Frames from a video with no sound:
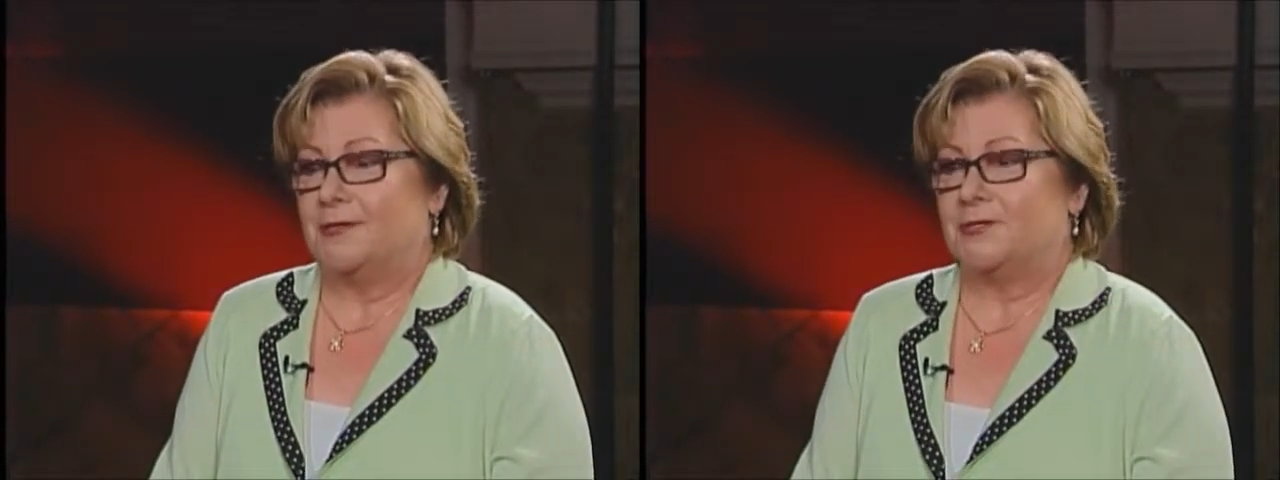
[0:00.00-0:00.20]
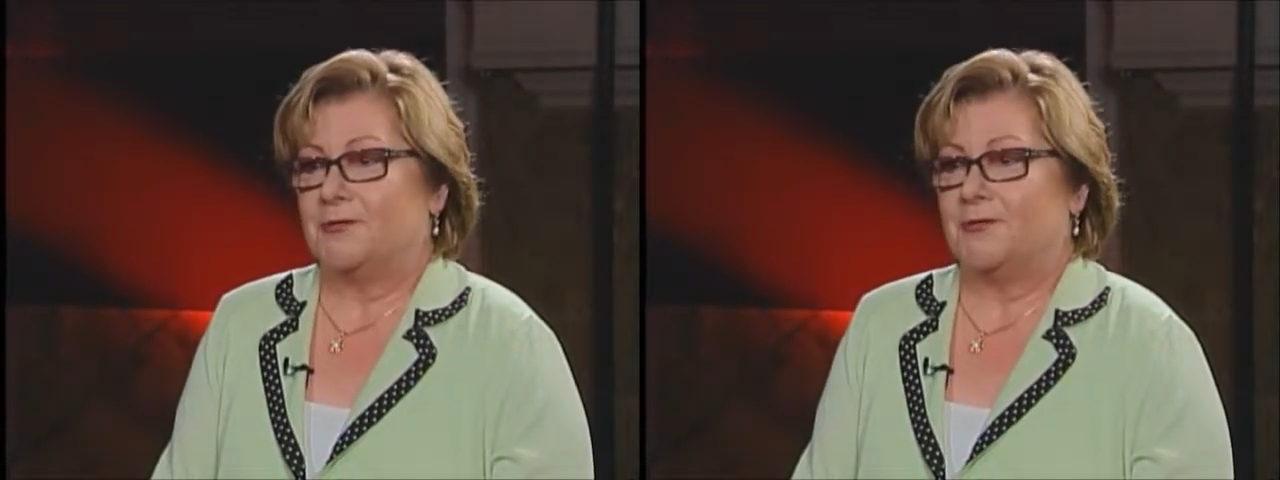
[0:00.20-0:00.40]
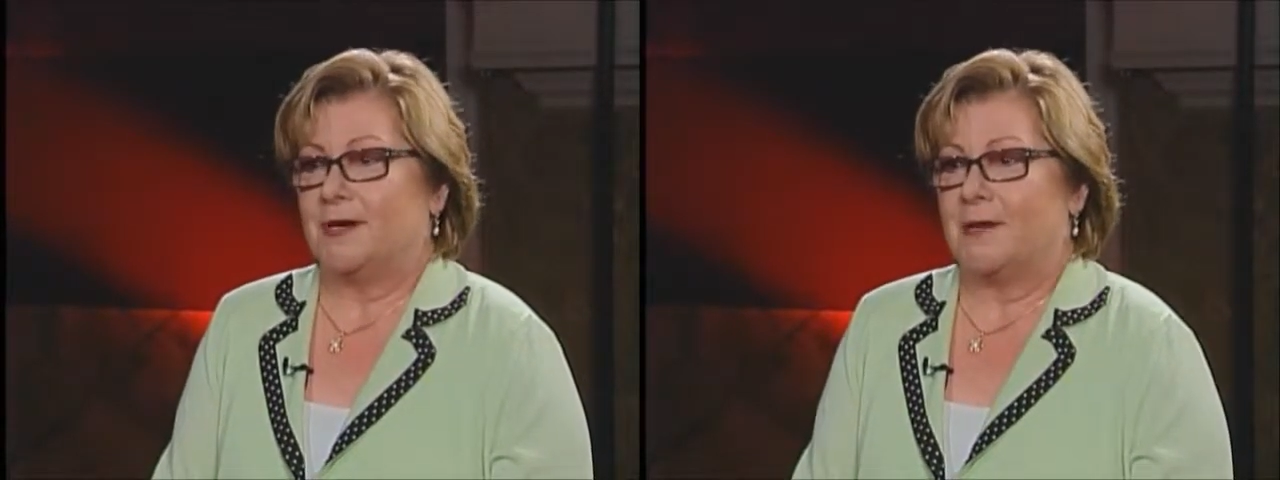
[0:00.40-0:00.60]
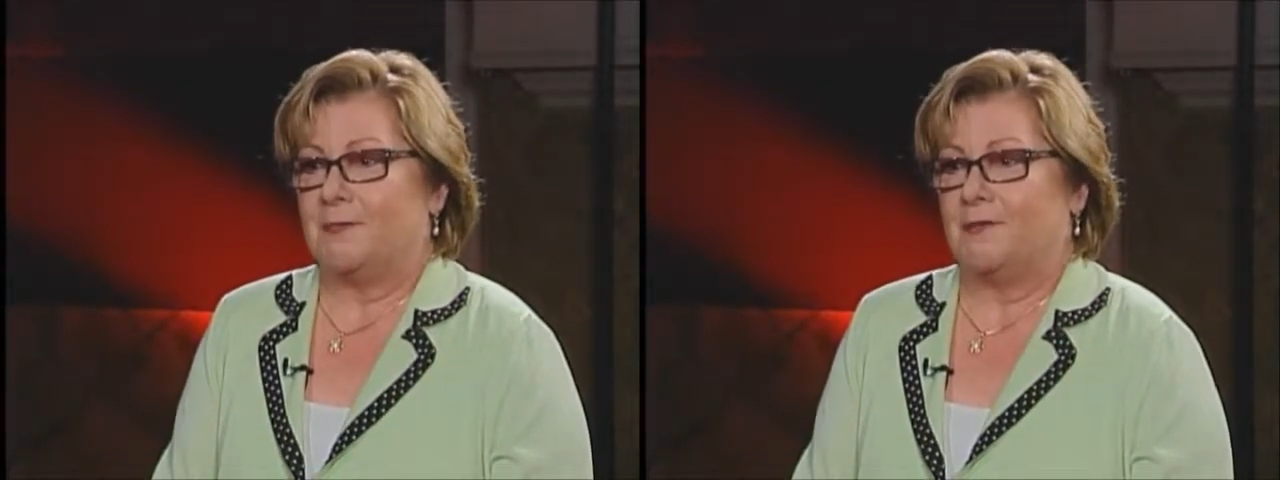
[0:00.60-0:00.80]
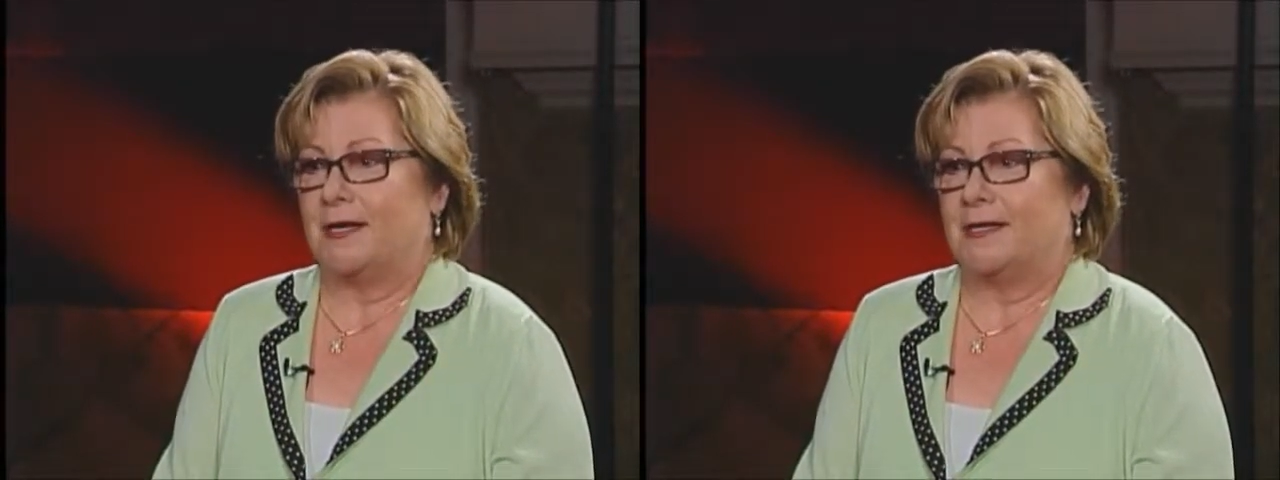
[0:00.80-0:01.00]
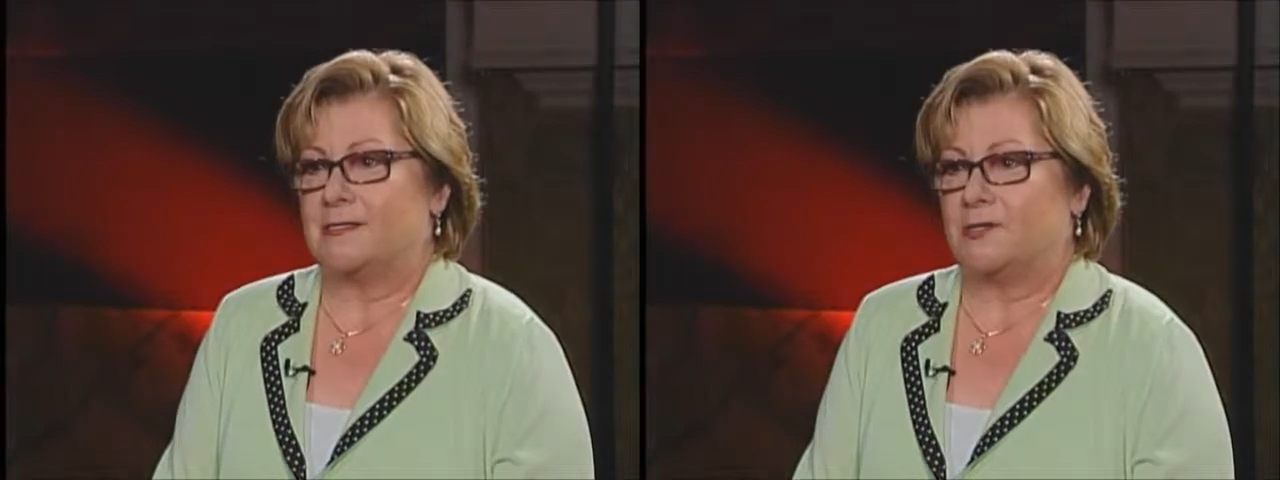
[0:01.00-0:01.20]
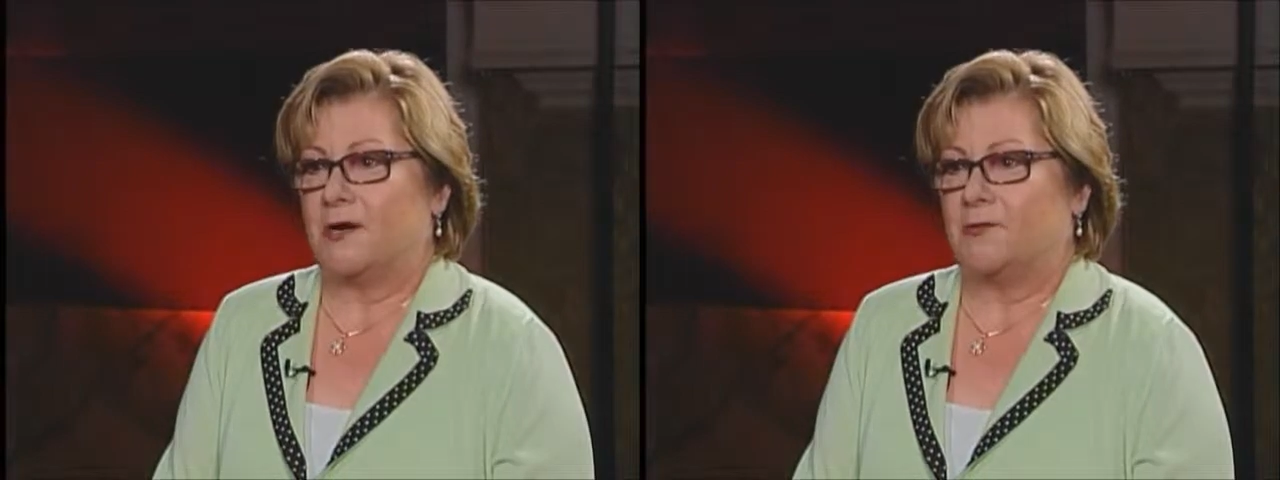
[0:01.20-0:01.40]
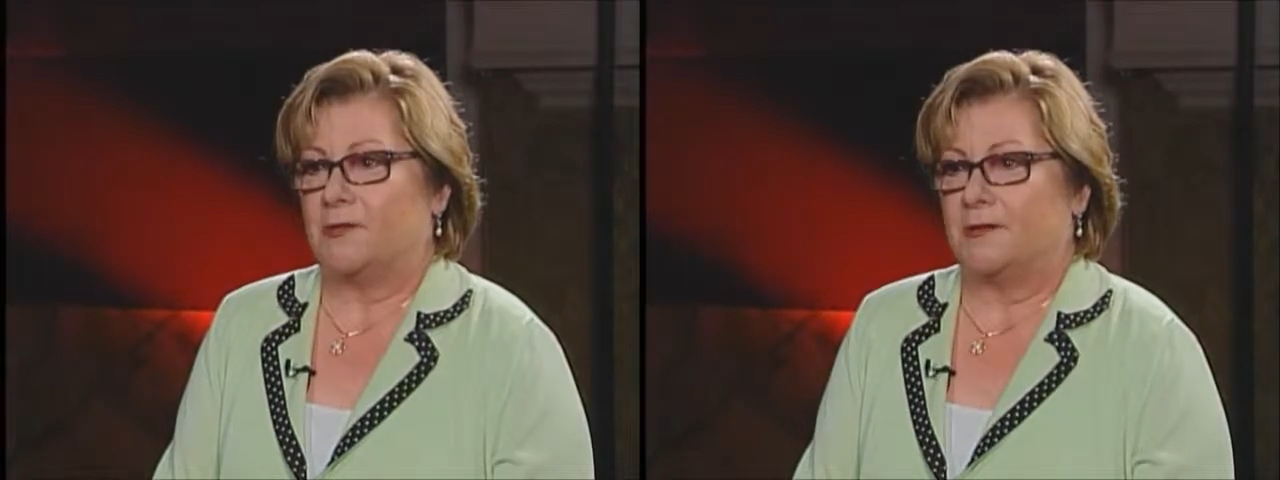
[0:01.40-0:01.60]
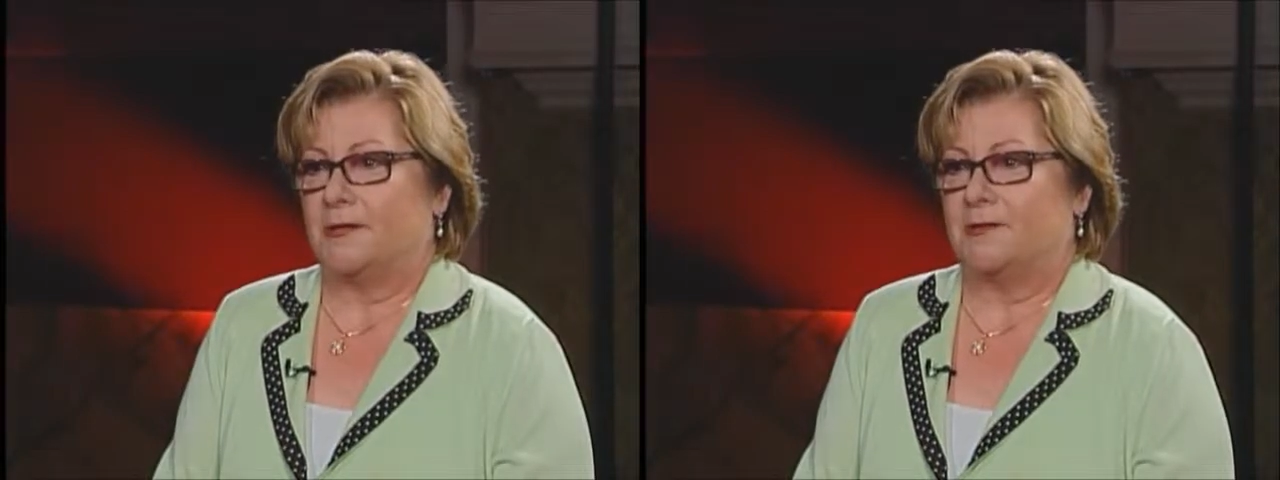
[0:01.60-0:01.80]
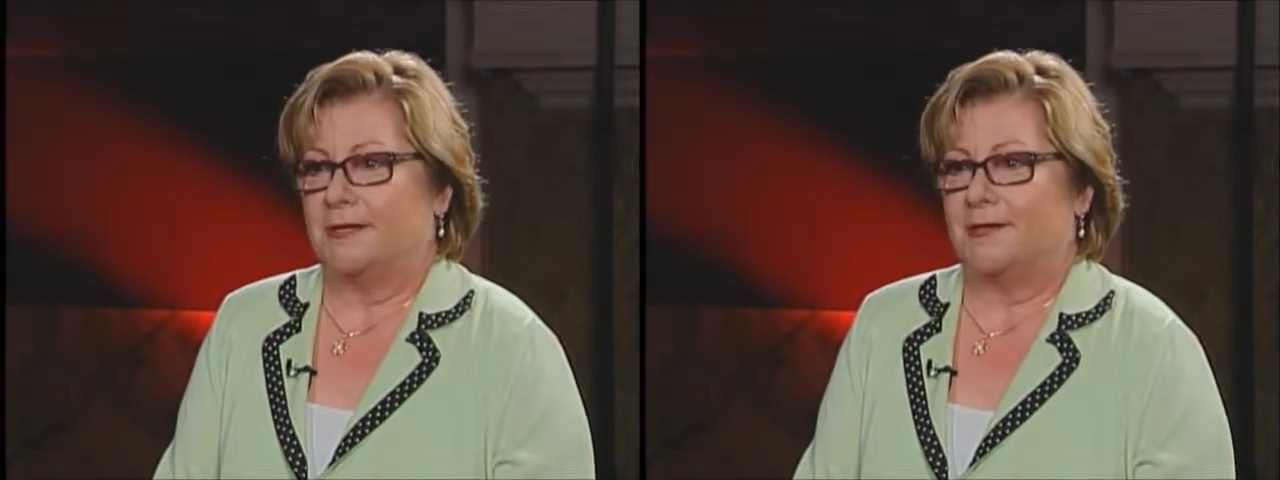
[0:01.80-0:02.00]
to um, be ready to start with all
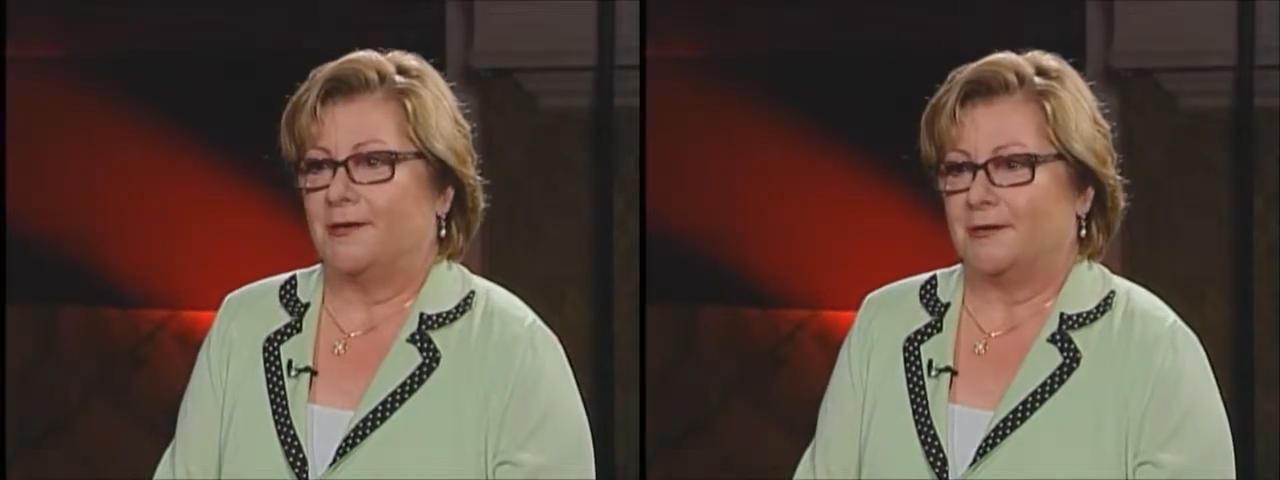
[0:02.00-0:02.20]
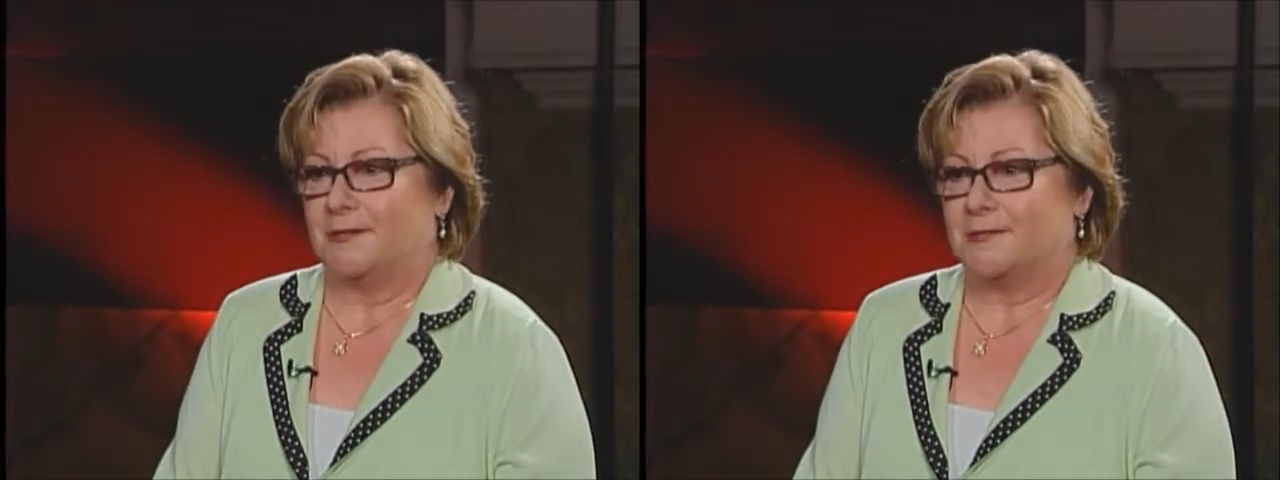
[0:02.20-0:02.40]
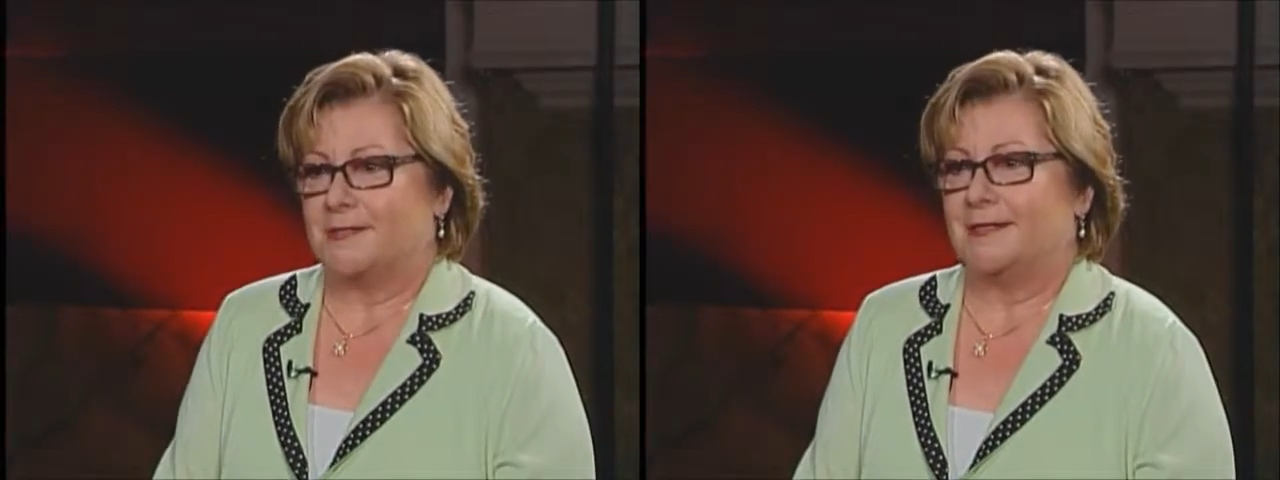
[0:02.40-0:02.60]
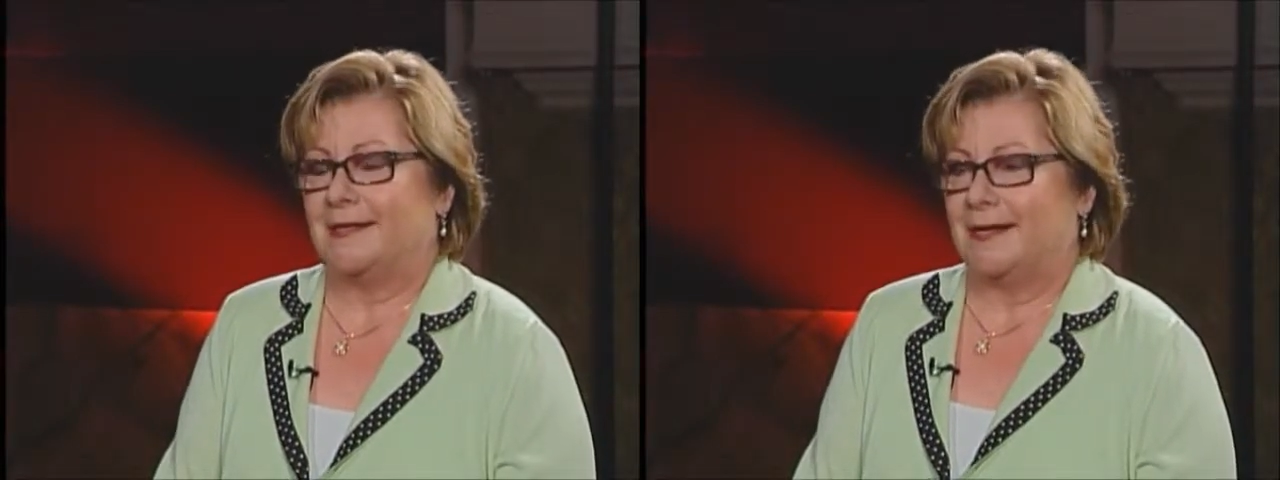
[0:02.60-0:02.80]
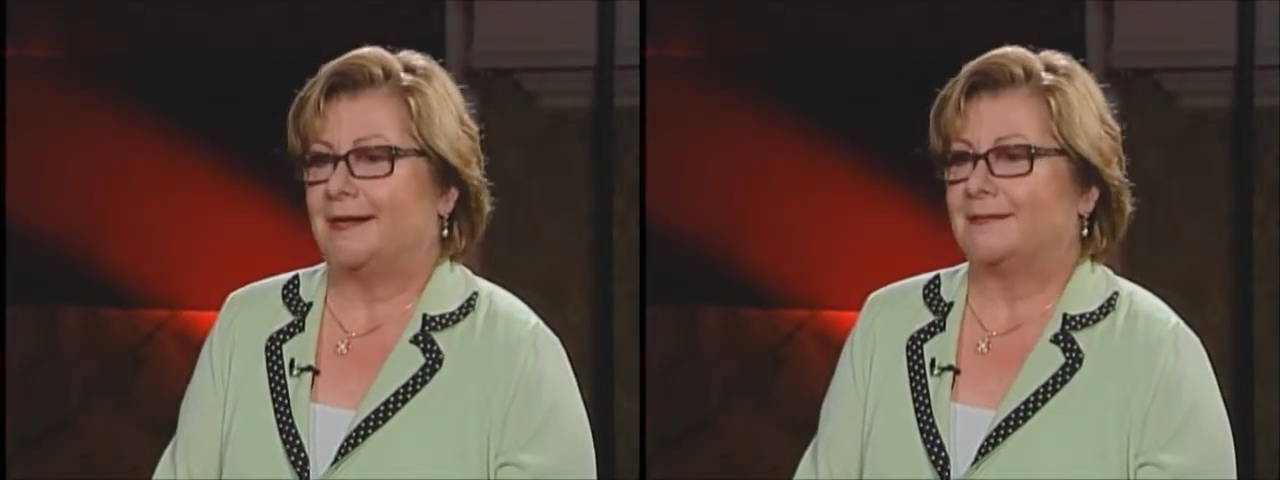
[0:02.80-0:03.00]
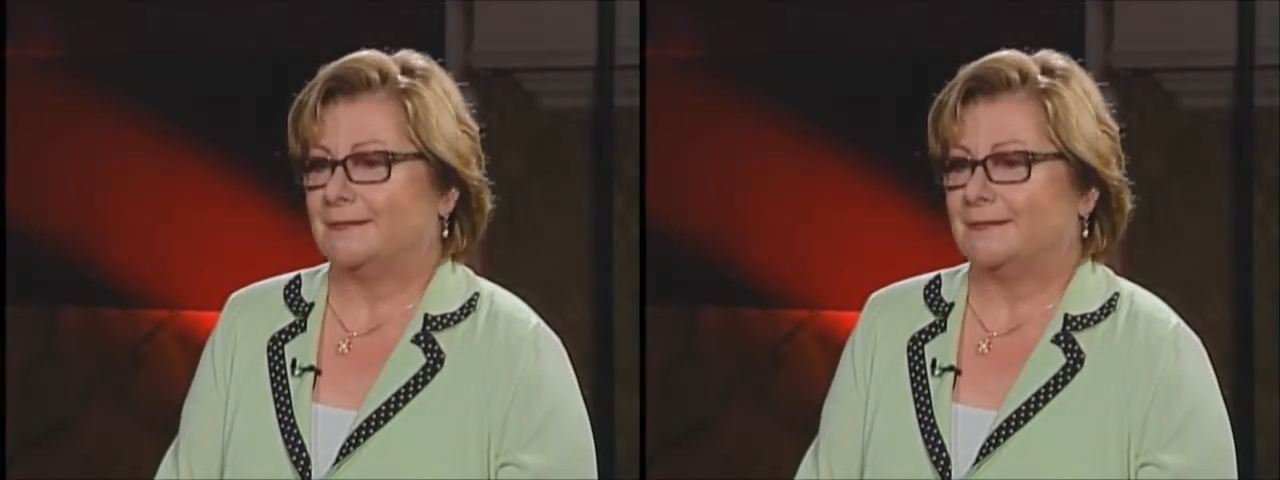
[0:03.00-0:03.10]
the other kindergartners. Really, that yeah. higher